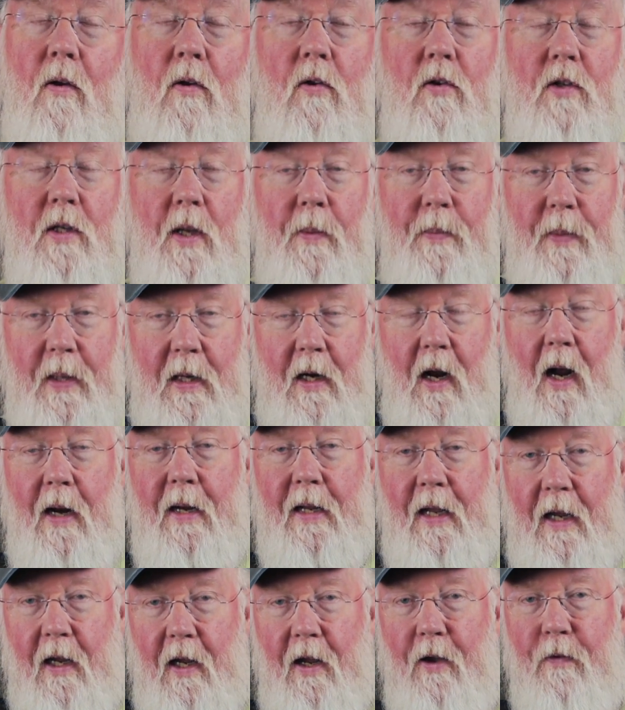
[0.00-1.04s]
something not
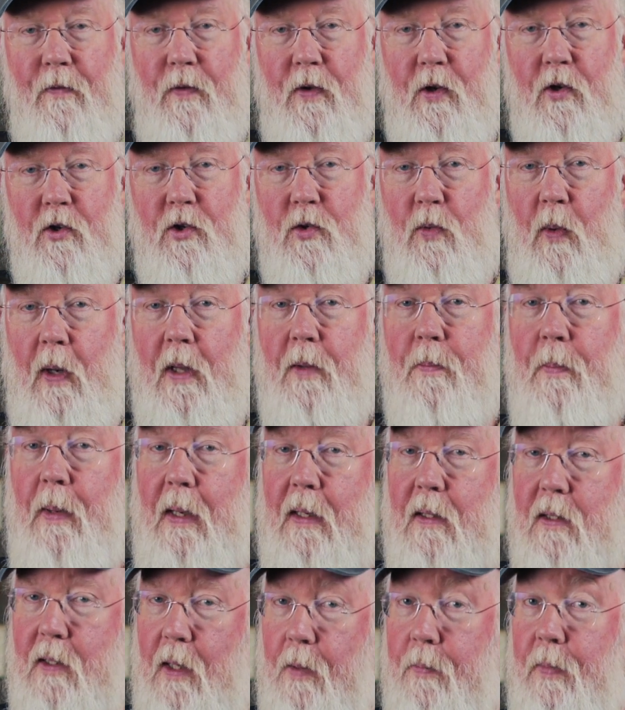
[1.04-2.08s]
to get confused with,
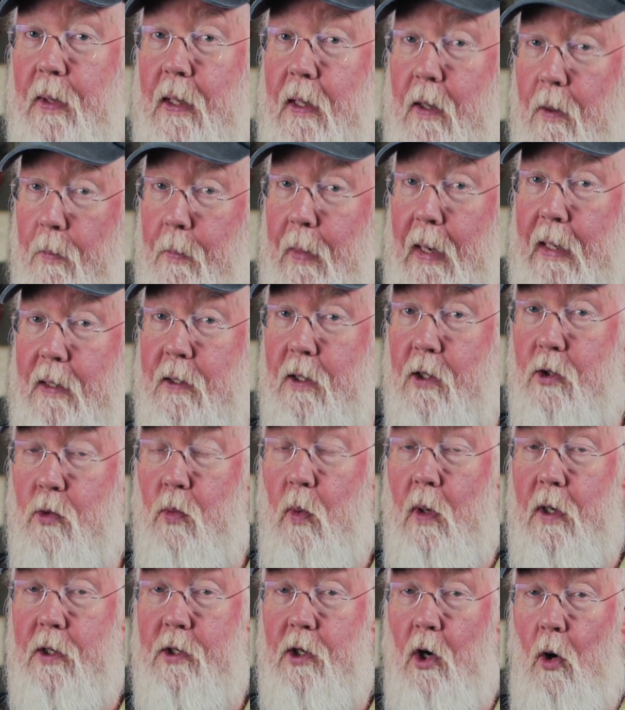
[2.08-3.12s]
but something that makes
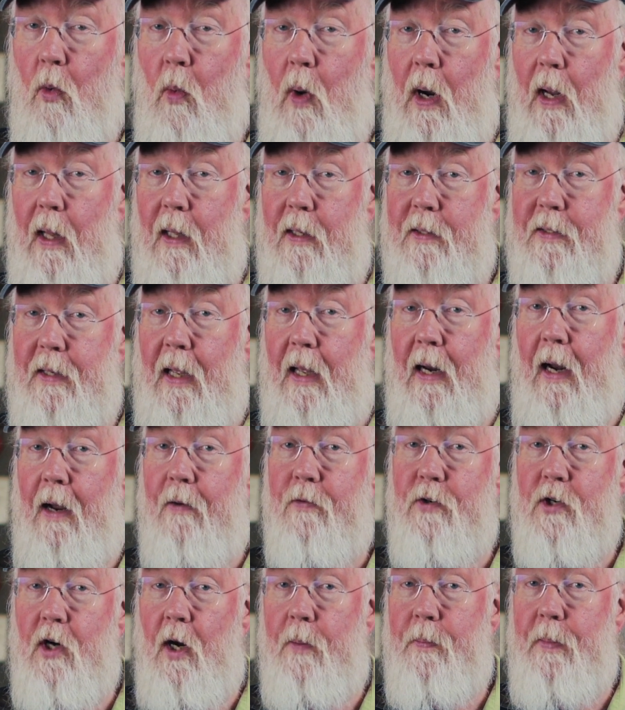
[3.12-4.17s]
this work so well, is that
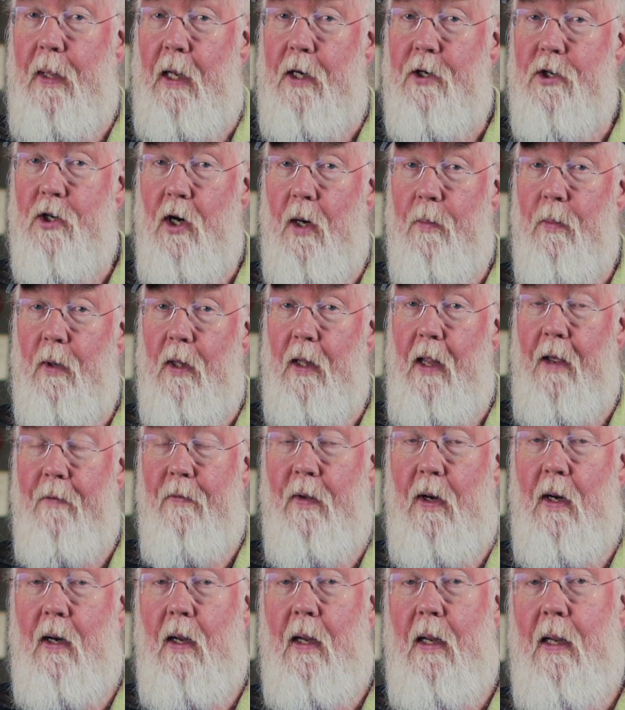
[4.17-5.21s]
F sharp, that sharp
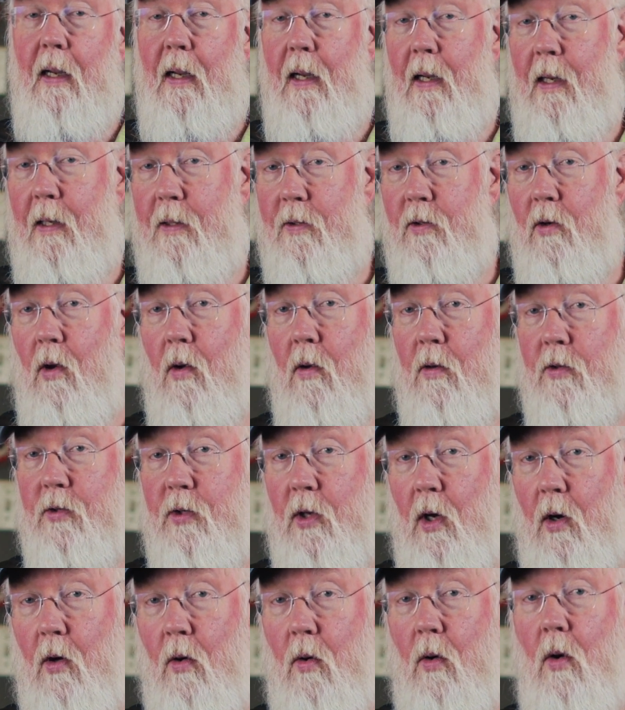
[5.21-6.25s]
11, is
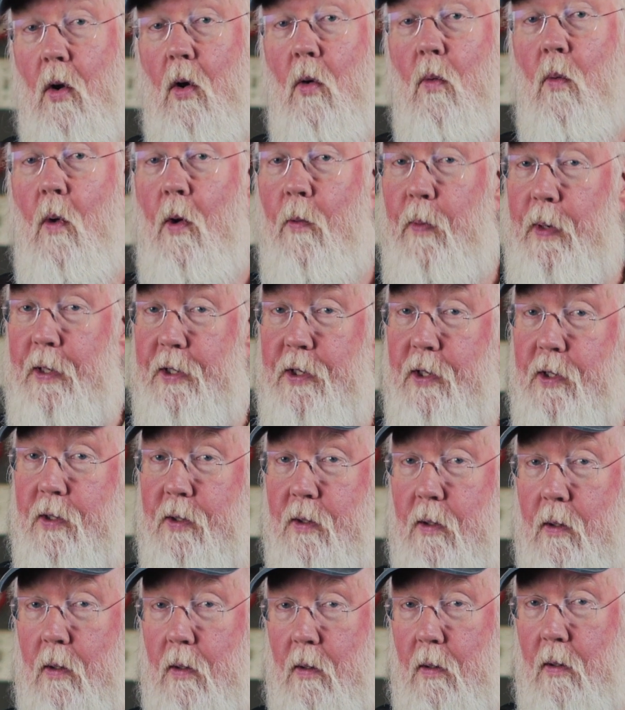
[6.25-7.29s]
also what we
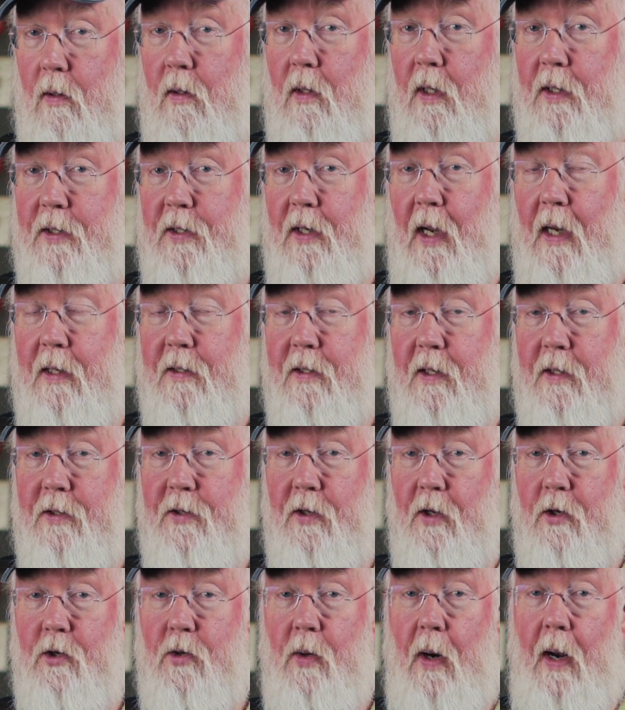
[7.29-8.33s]
just discussed
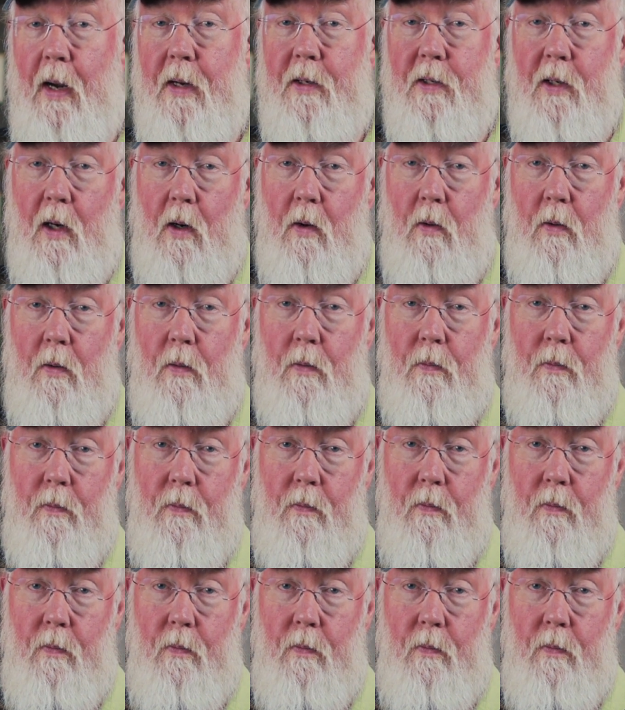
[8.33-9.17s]
as the tritone.